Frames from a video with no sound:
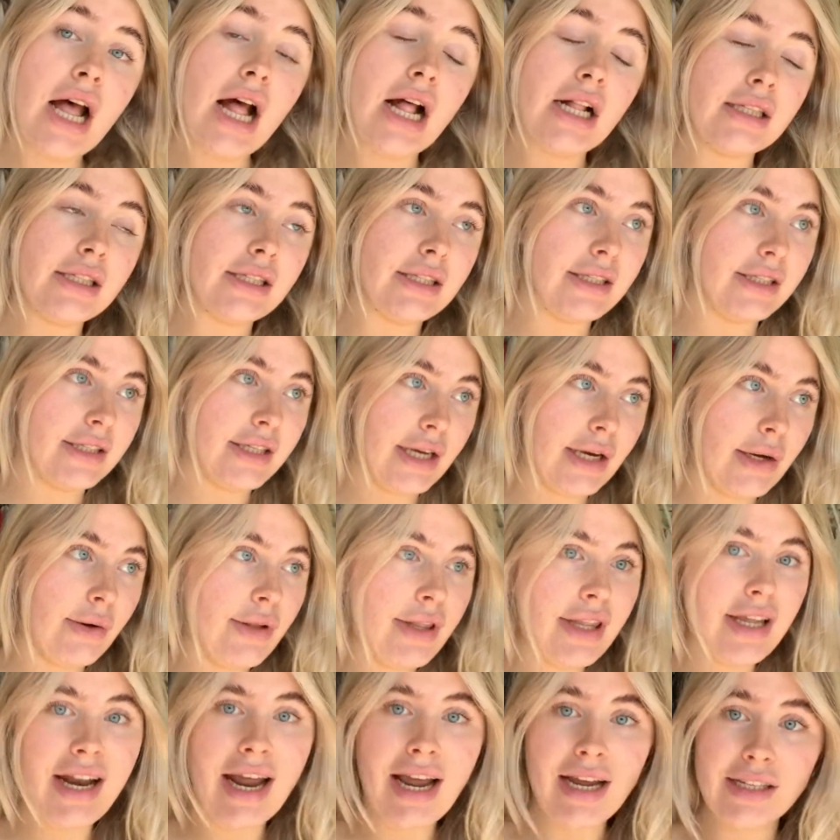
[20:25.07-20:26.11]
I'll see you
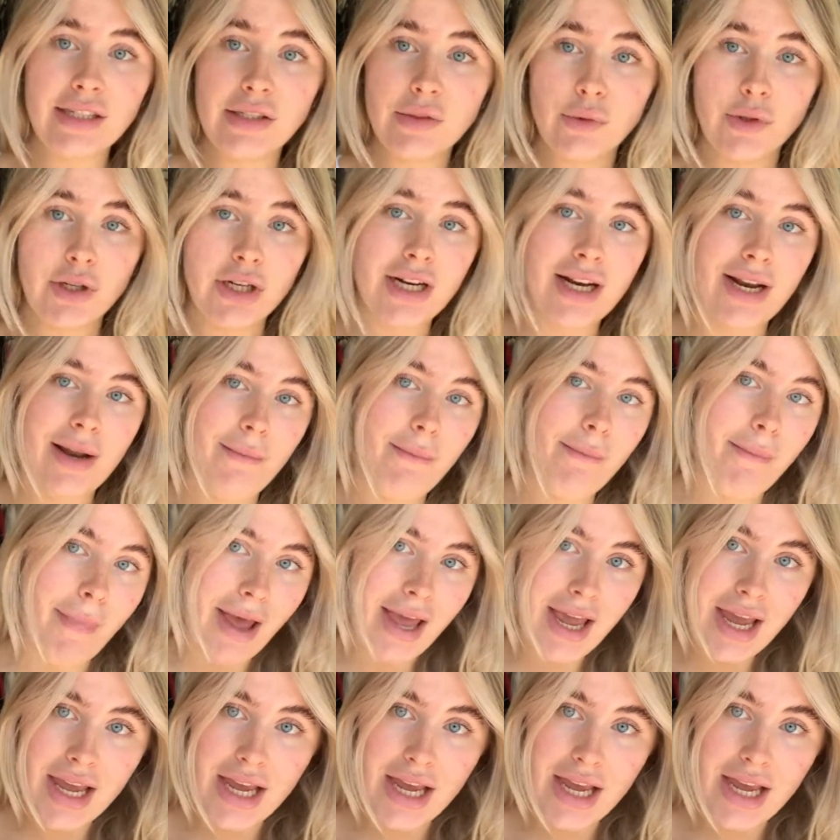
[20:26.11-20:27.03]
in the next one bye